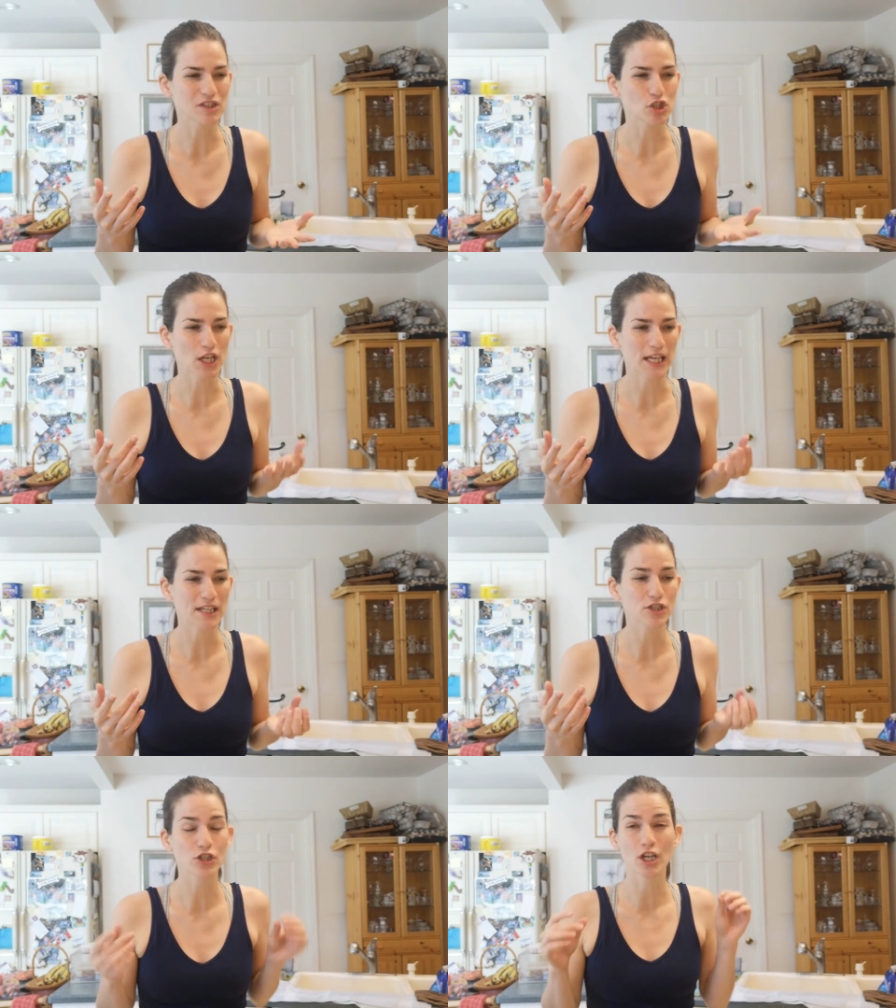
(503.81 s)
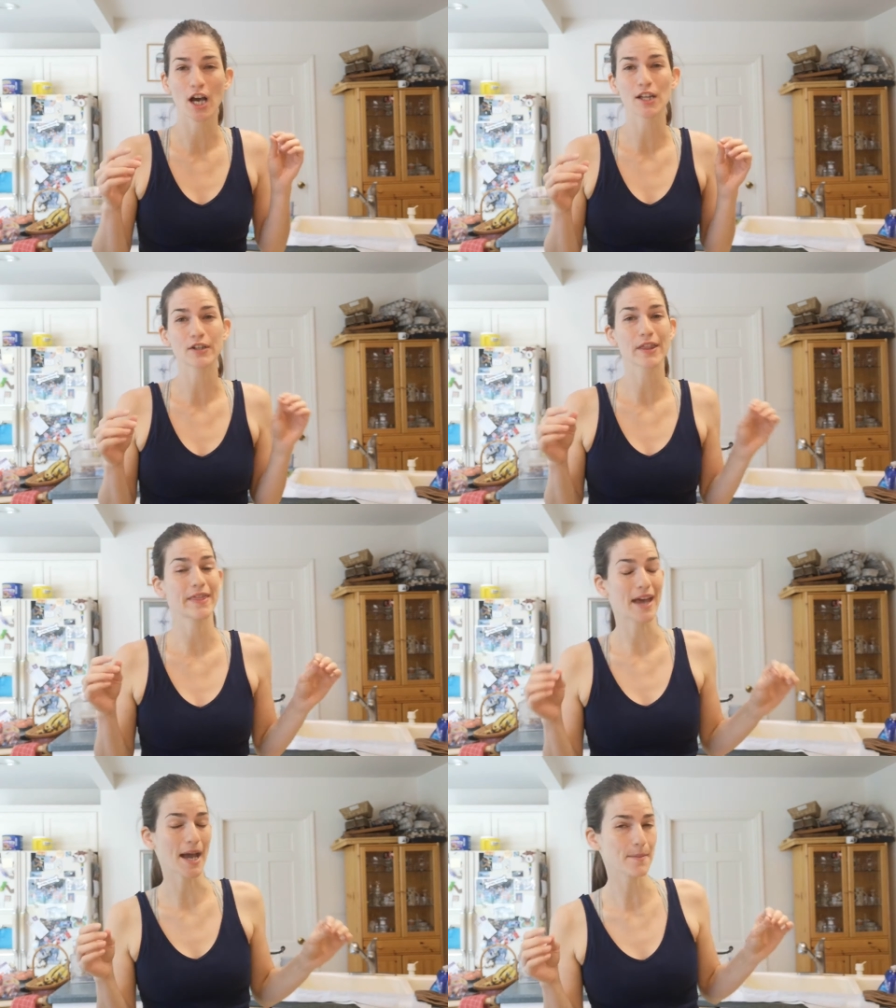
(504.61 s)
changed color
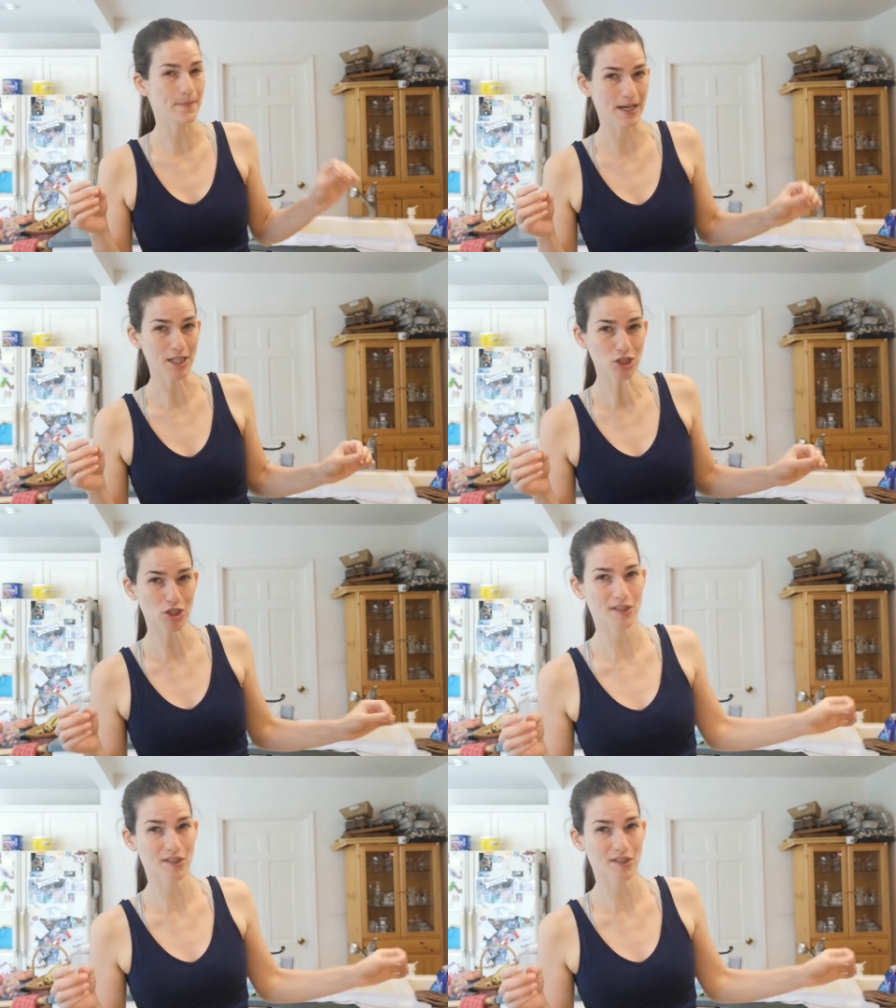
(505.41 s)
that much.